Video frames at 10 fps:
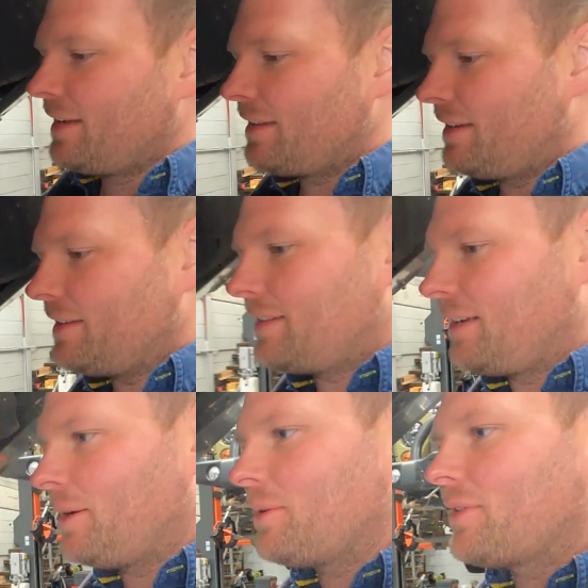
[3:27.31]
The, the
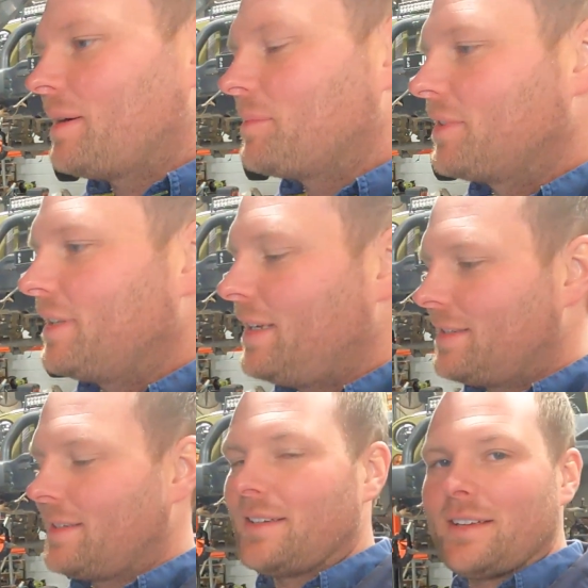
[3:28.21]
lower arms on
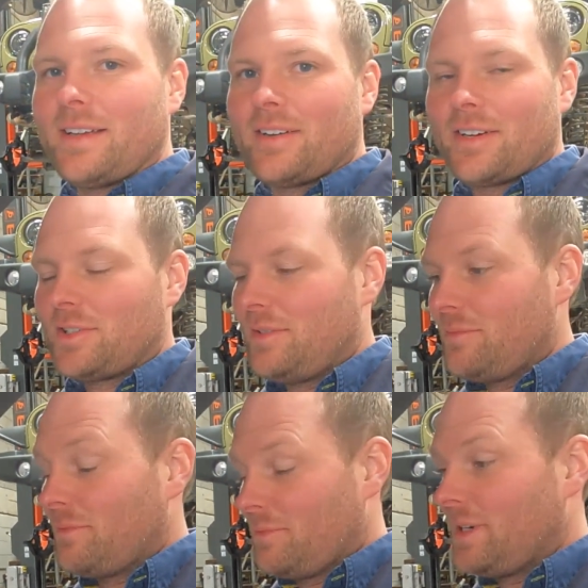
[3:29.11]
these are, are actually
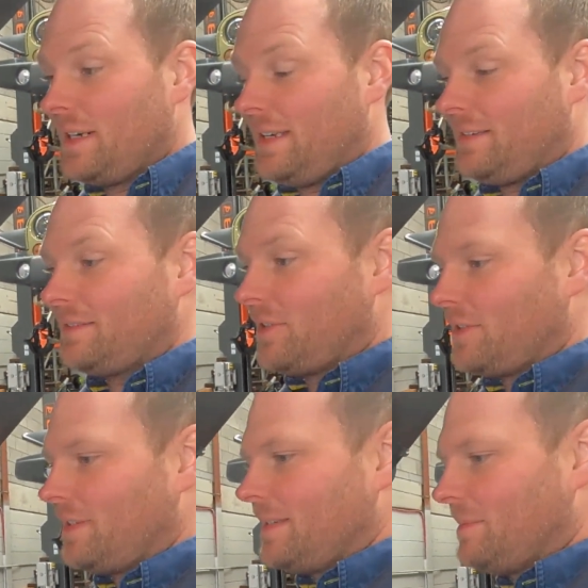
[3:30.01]
really
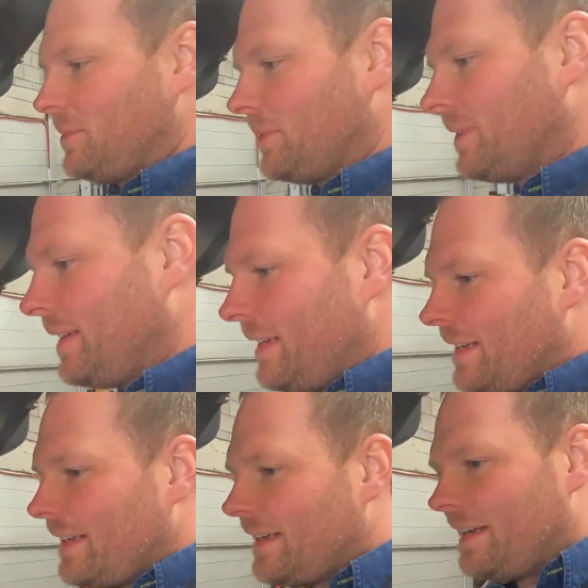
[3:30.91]
nice and simple. Are
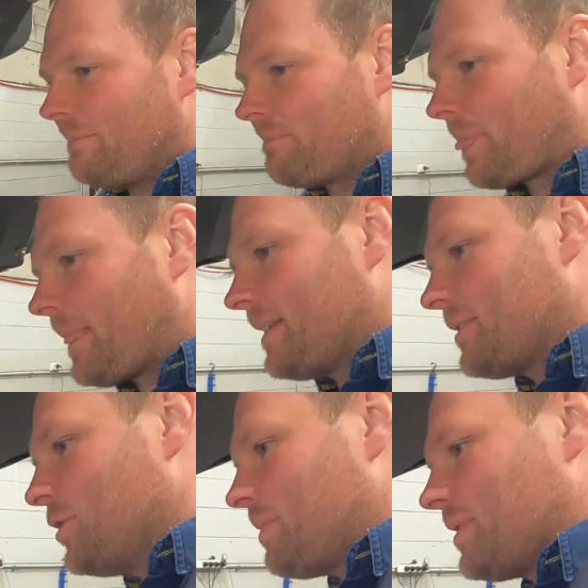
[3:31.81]
they? Um, they're
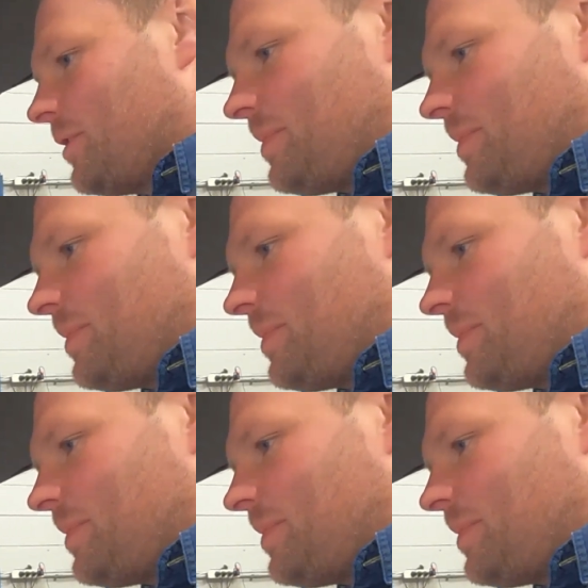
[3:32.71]
like super,